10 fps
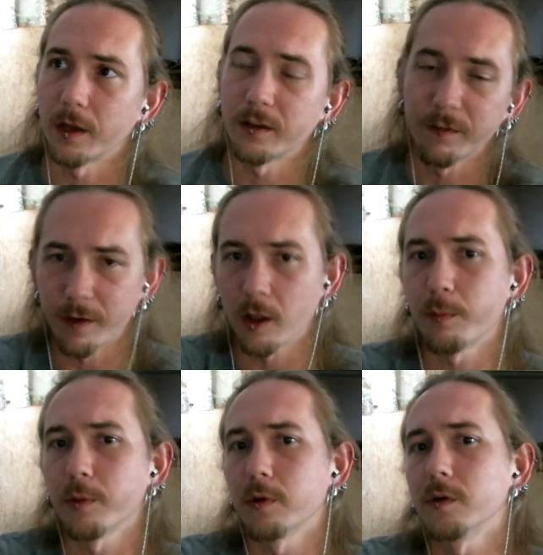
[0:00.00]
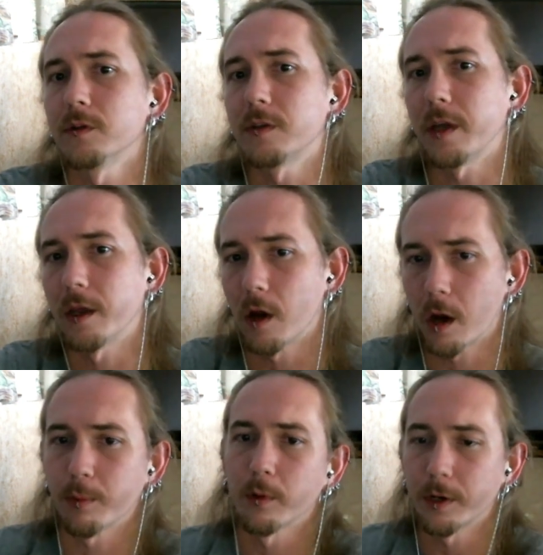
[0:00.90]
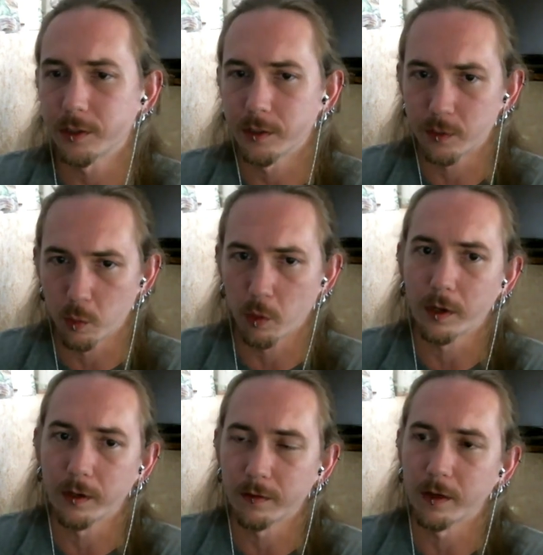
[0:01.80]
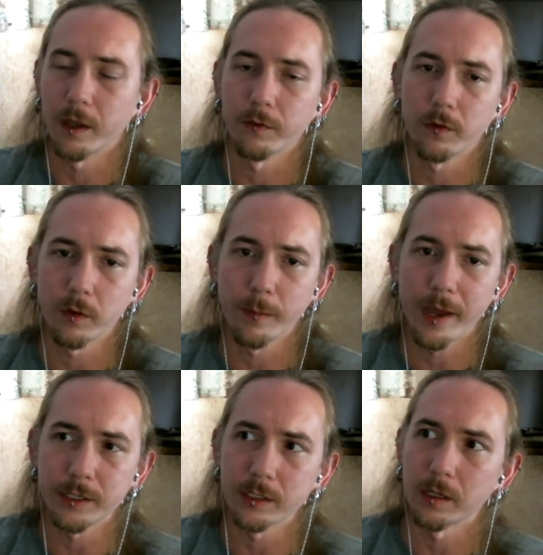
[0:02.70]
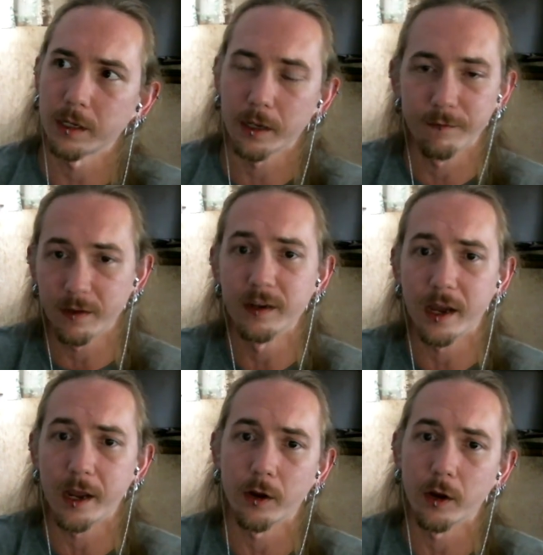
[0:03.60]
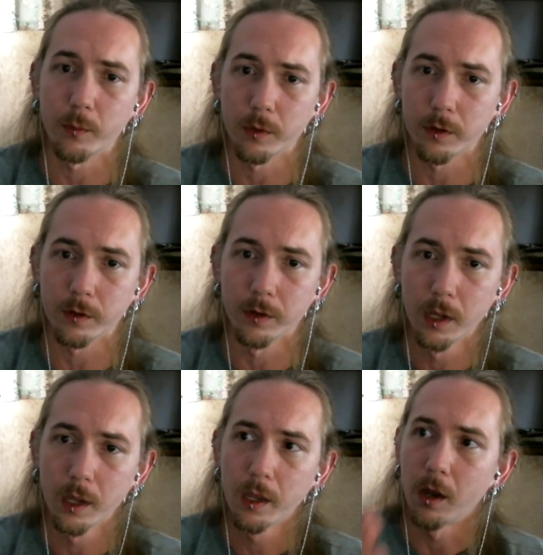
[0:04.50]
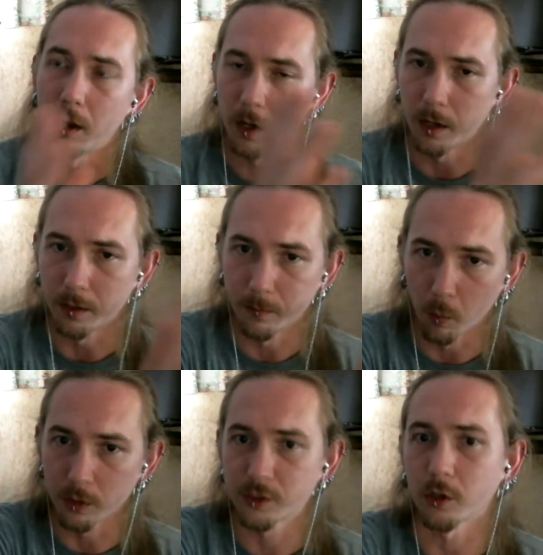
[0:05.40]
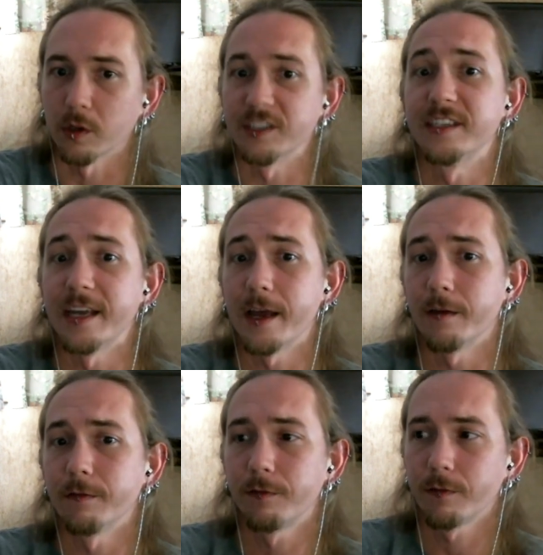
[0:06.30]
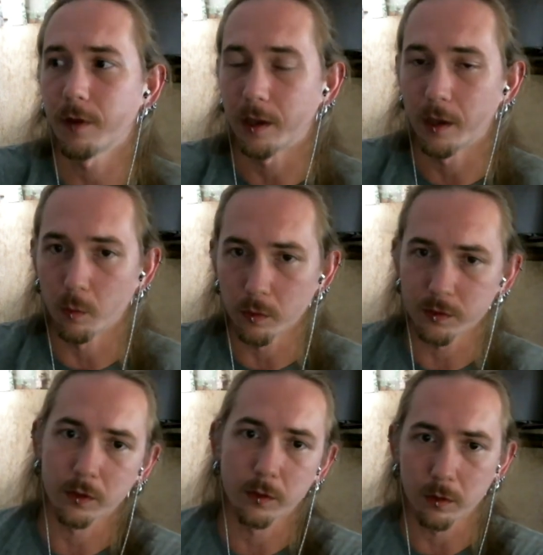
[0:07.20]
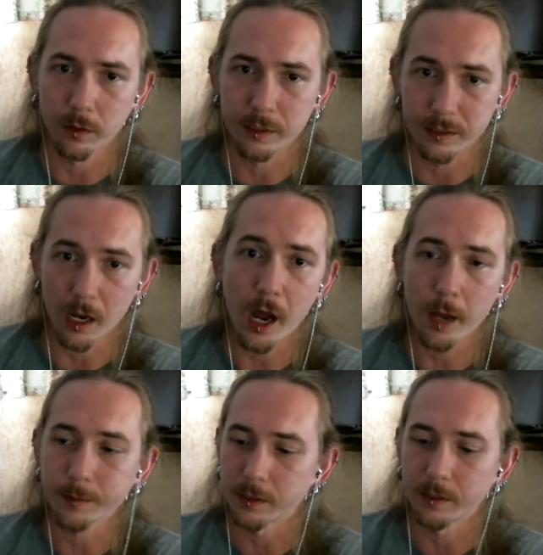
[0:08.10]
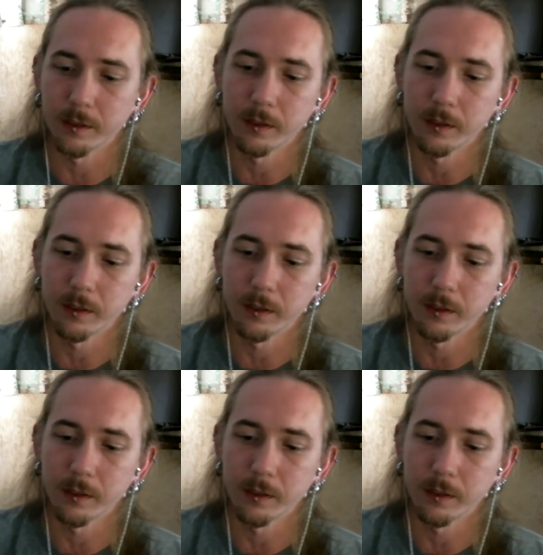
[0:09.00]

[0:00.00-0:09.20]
developers and operations working together. So you can imagine like a Venn diagram where one circle is dev and one circle is ops, and